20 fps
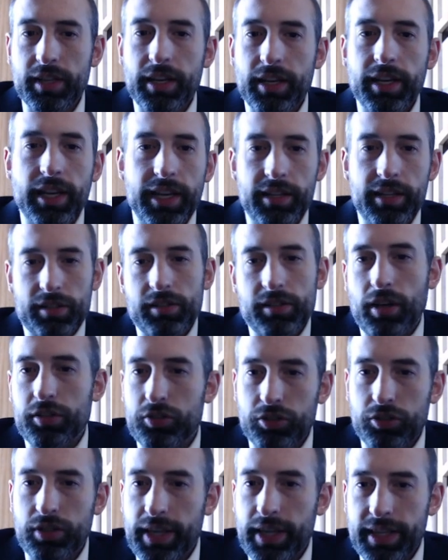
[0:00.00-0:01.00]
he does not
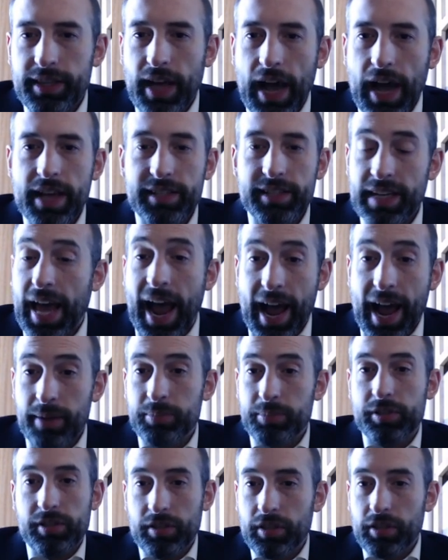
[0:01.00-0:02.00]
treat that as an
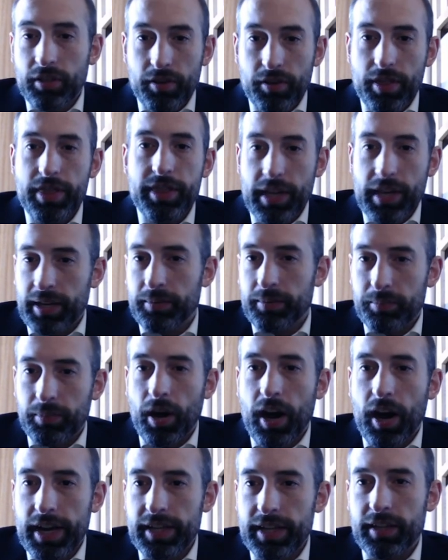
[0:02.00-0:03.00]
absolute thing
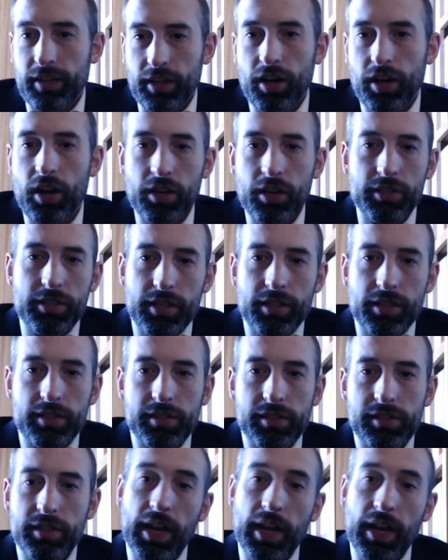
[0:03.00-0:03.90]
binding the conscience,